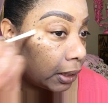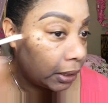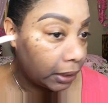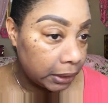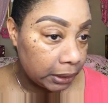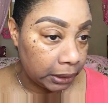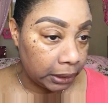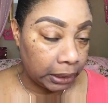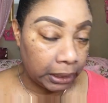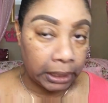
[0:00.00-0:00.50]

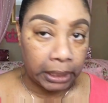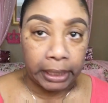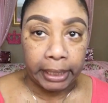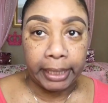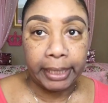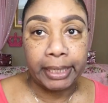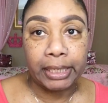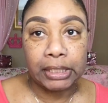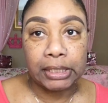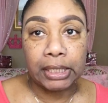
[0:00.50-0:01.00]

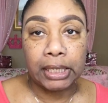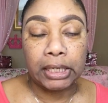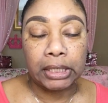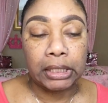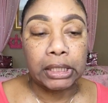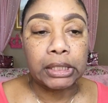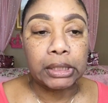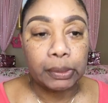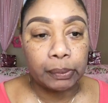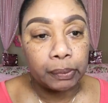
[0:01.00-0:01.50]
I think
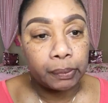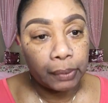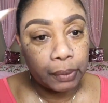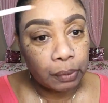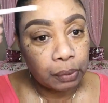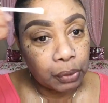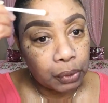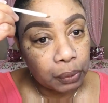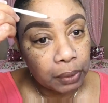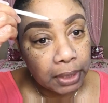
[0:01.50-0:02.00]
that's what we're
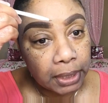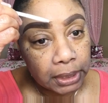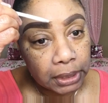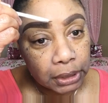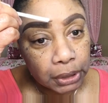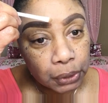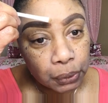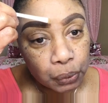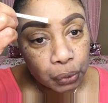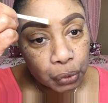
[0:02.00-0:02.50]
going to do, like a
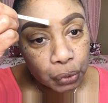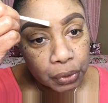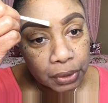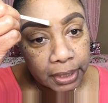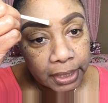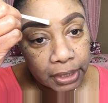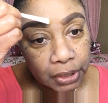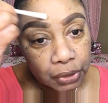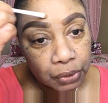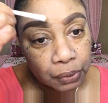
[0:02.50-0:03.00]
neutral,
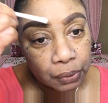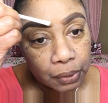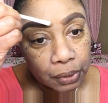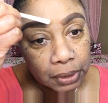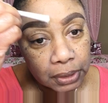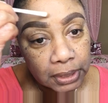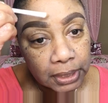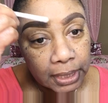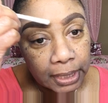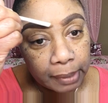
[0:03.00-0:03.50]
natural
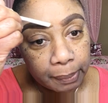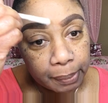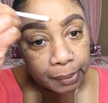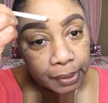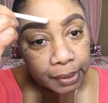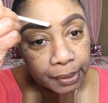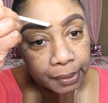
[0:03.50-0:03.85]
type of